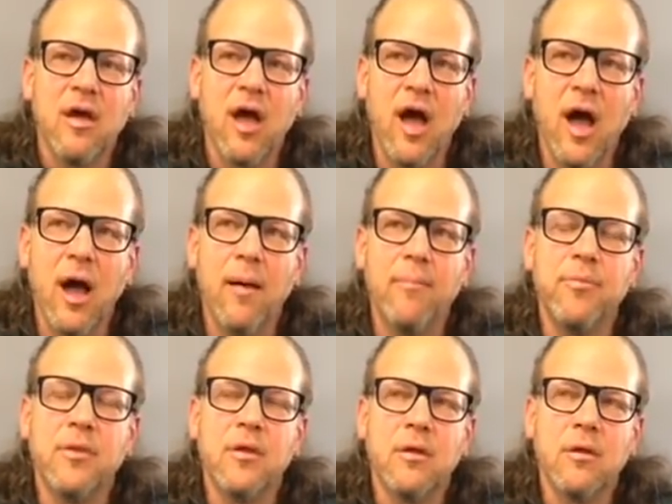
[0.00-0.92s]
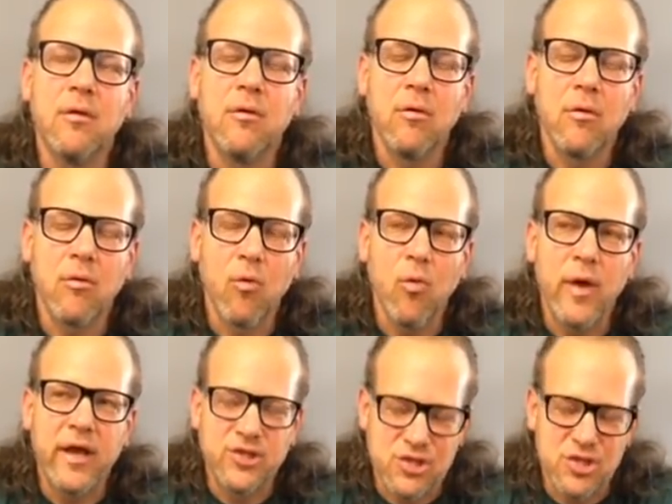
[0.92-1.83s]
Um,
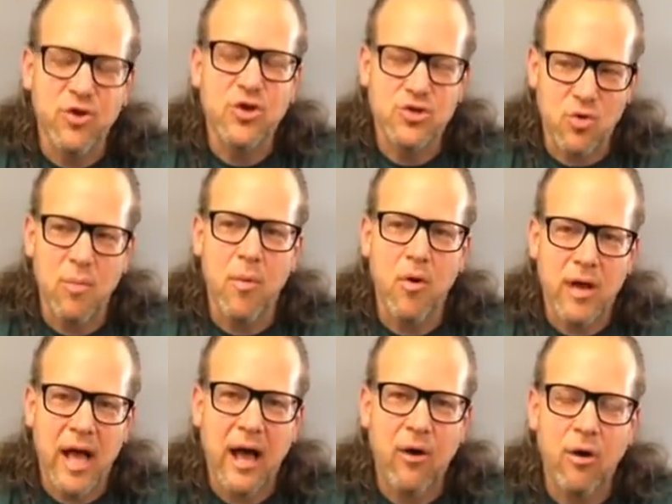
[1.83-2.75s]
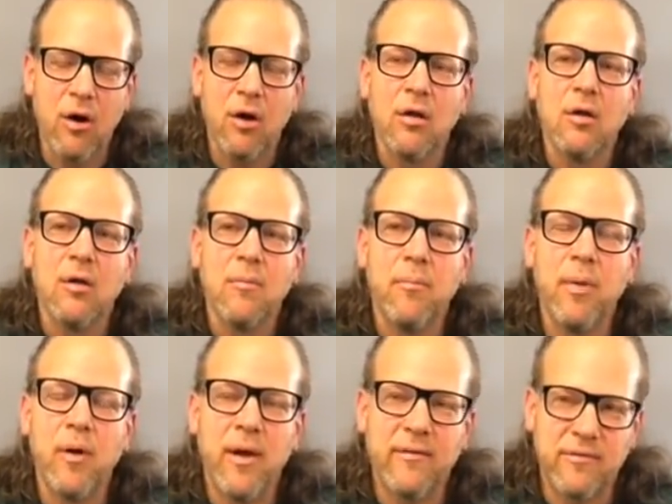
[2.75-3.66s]
we can still use a remote collar,
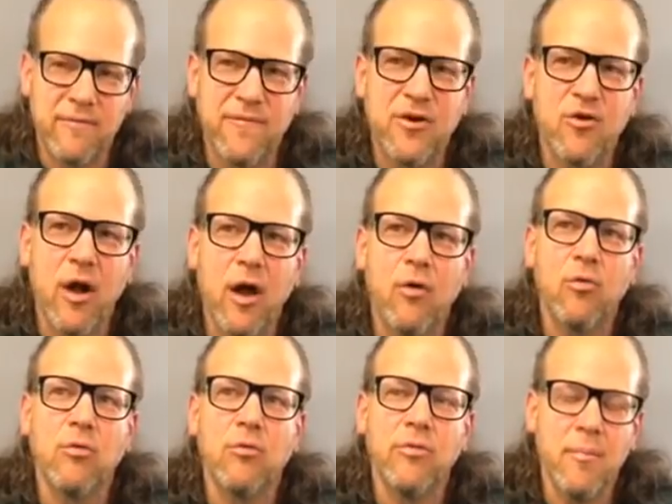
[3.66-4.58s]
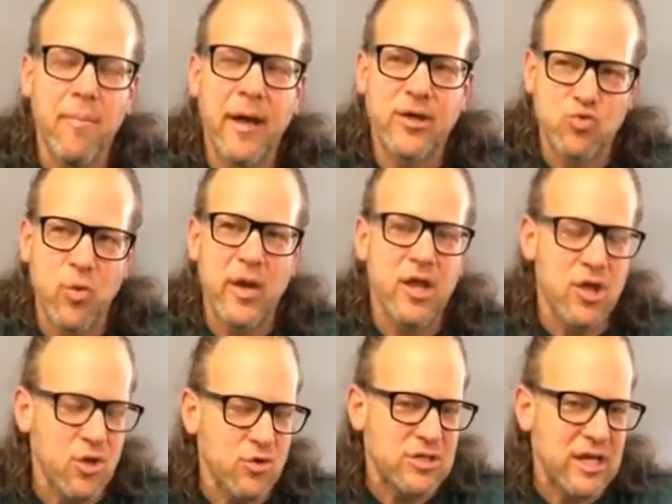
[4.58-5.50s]
but we have to figure out the best way to
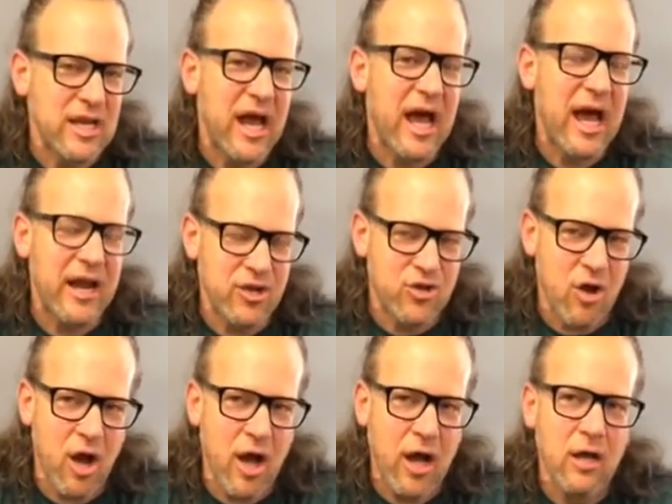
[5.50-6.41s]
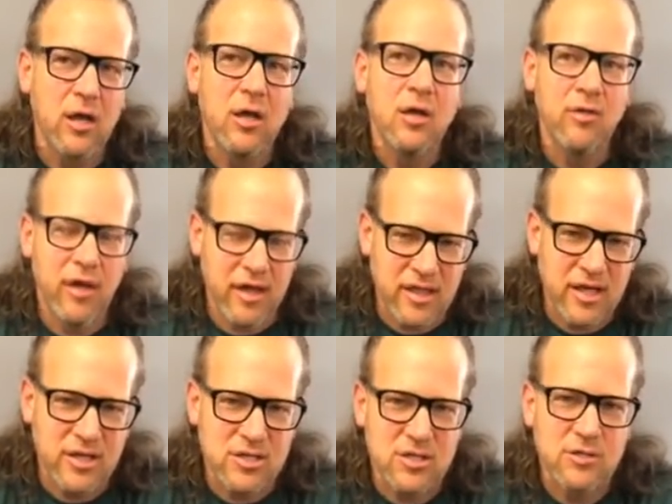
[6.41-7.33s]
use it on a dog like
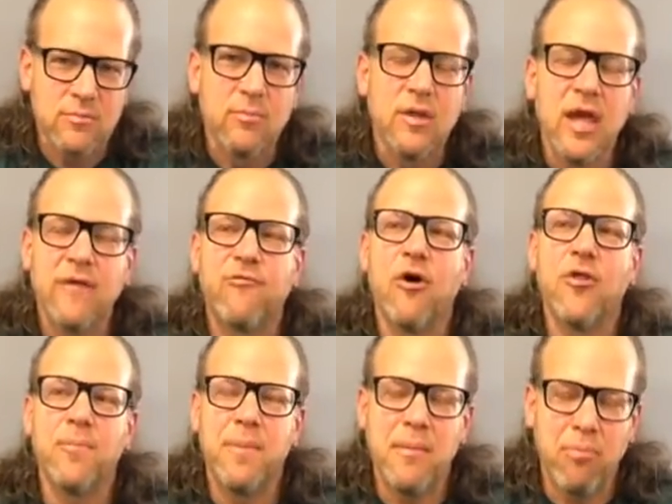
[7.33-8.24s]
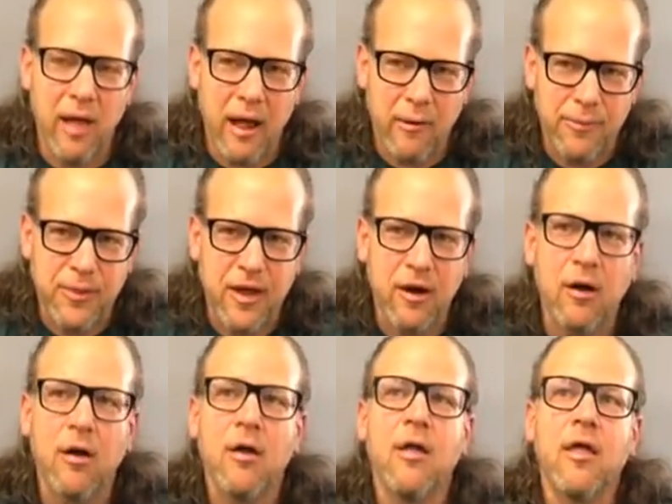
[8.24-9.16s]
this. And for all the people out
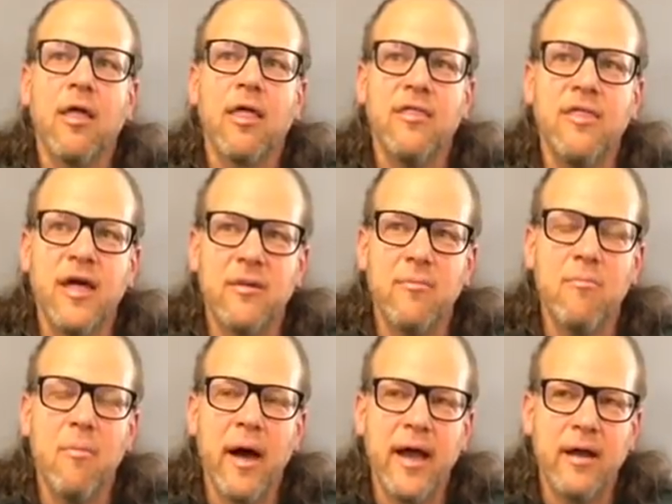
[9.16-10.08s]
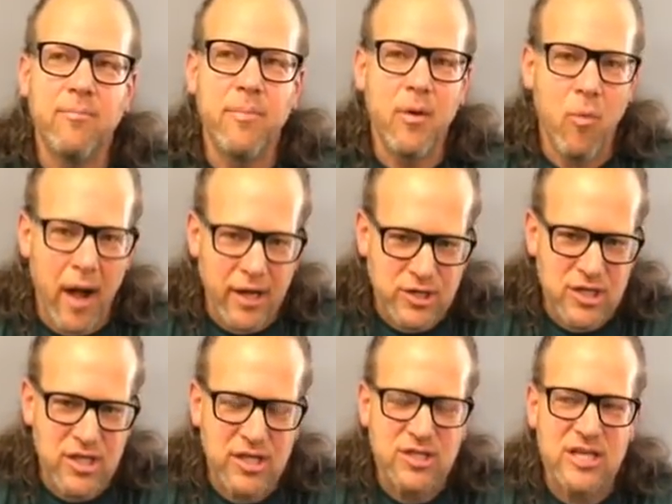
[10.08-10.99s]
there that might be
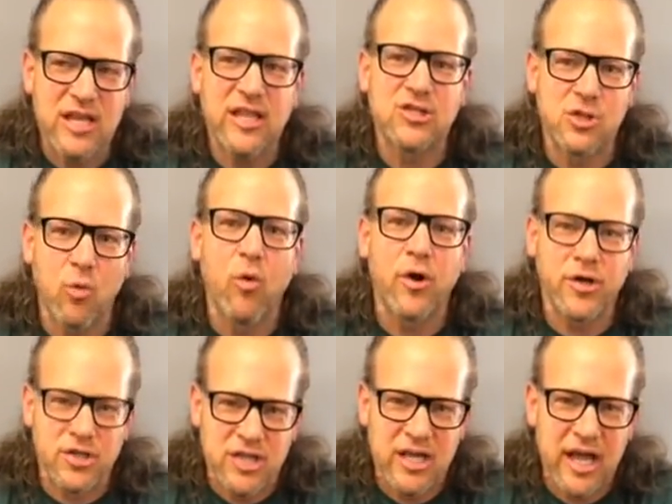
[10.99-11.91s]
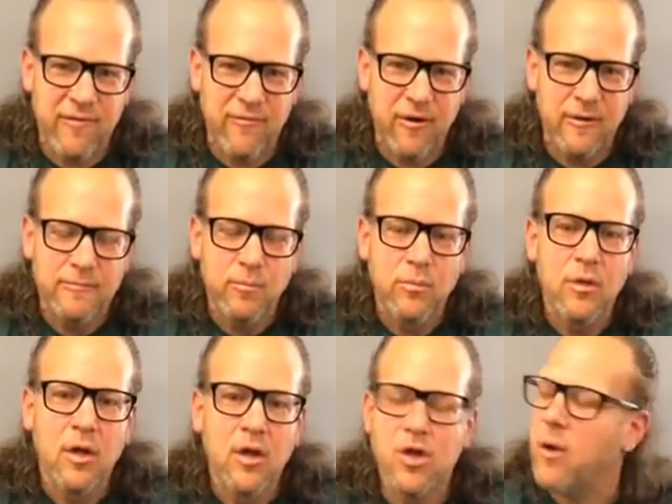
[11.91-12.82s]
watching this saying that's the worst thing ever,
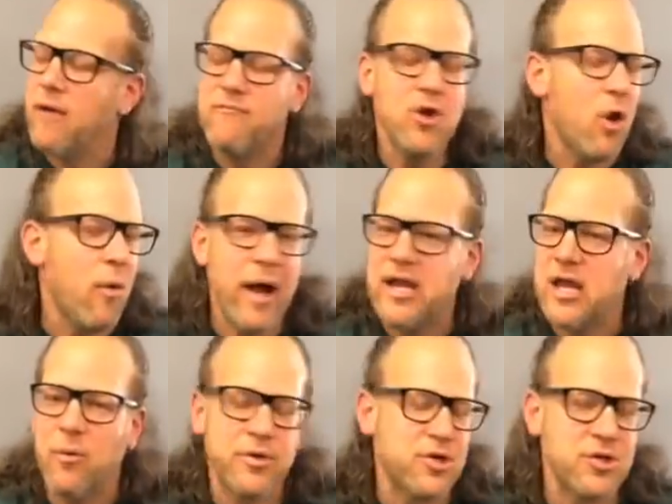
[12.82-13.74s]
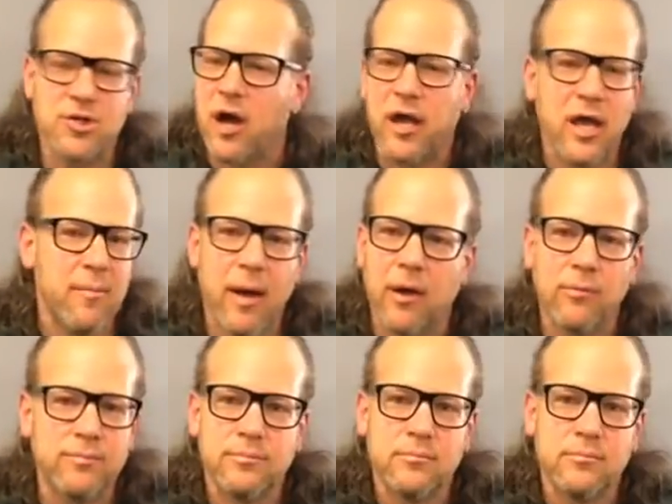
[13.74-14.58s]
you have no idea what you're talking about.